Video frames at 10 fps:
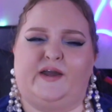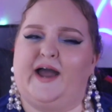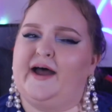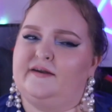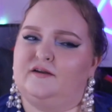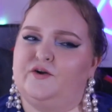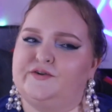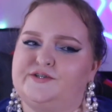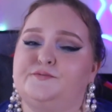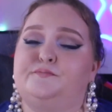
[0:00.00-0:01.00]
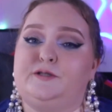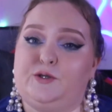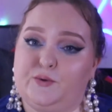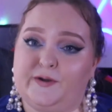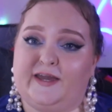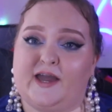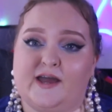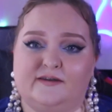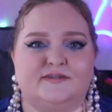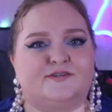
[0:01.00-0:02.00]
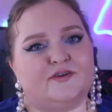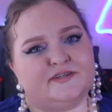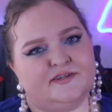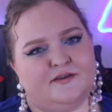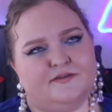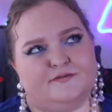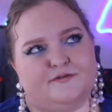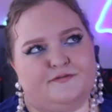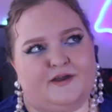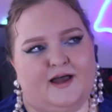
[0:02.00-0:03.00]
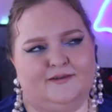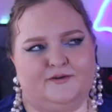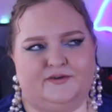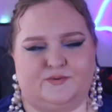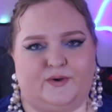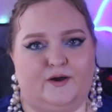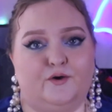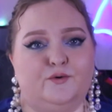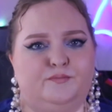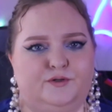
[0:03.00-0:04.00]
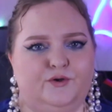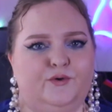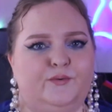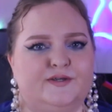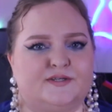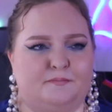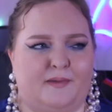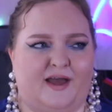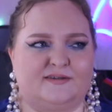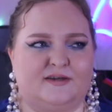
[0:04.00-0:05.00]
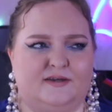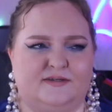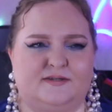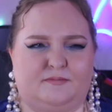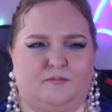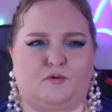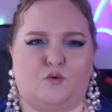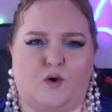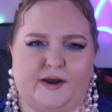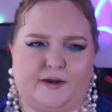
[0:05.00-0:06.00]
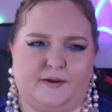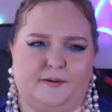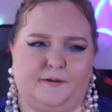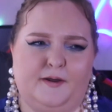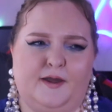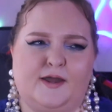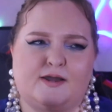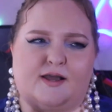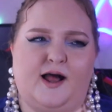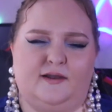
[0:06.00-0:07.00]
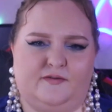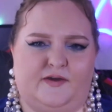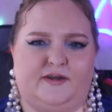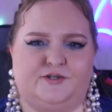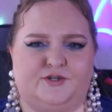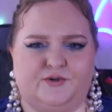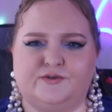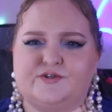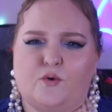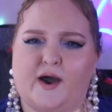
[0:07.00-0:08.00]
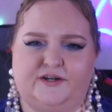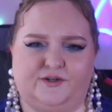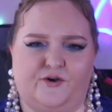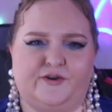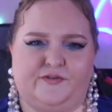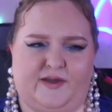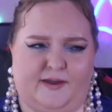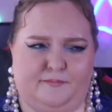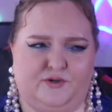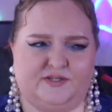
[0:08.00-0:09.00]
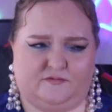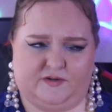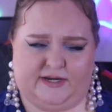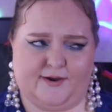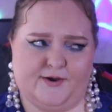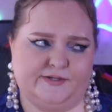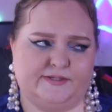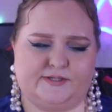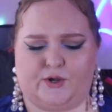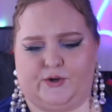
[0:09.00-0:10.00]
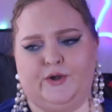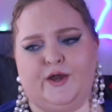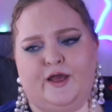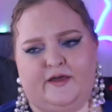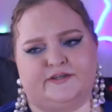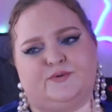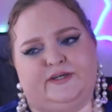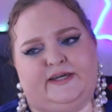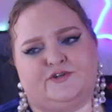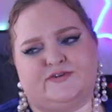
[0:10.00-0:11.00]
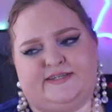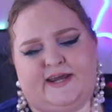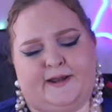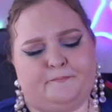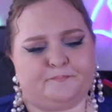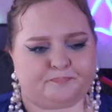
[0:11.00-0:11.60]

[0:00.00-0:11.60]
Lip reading: had lots of blue again. So that's another color as well. Blue is quite a color that is used quite a lot in their music videos. So that's really interesting.